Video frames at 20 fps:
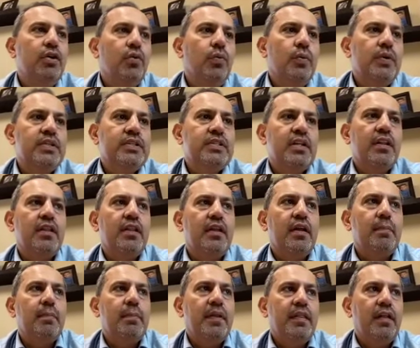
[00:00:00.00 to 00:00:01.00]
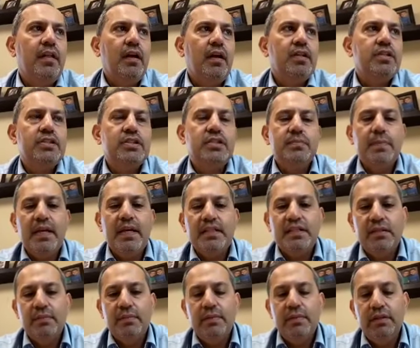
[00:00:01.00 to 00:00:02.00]
we send their pathology
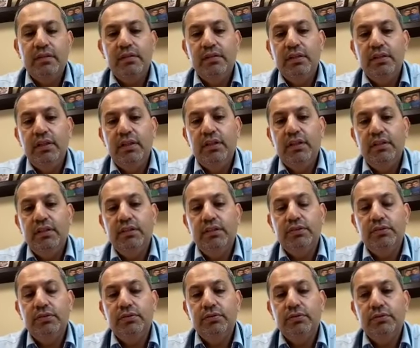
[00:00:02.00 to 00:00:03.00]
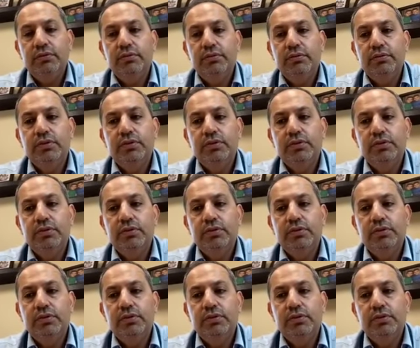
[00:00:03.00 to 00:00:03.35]
specimen to